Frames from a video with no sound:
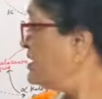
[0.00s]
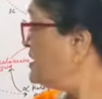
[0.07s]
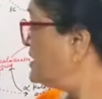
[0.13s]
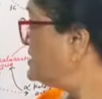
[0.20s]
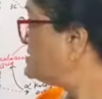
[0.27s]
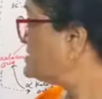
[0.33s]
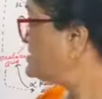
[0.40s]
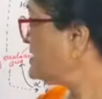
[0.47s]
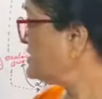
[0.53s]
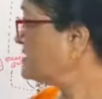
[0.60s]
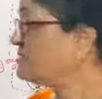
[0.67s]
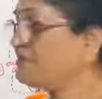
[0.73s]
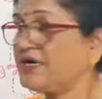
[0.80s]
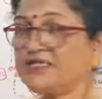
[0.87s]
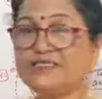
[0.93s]
is
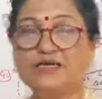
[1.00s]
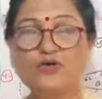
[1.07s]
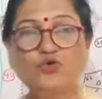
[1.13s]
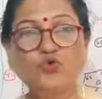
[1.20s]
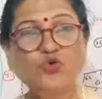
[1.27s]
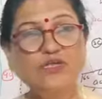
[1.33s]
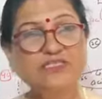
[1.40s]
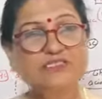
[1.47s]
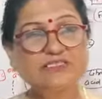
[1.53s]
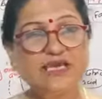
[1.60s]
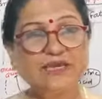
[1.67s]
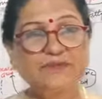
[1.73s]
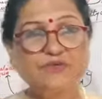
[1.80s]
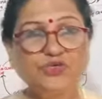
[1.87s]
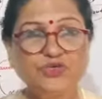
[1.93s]
taken by the
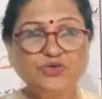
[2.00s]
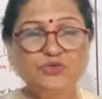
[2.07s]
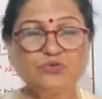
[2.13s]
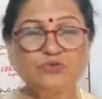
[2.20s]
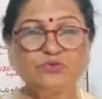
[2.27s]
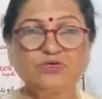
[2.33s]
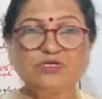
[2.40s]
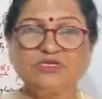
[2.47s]
coenzyme Q.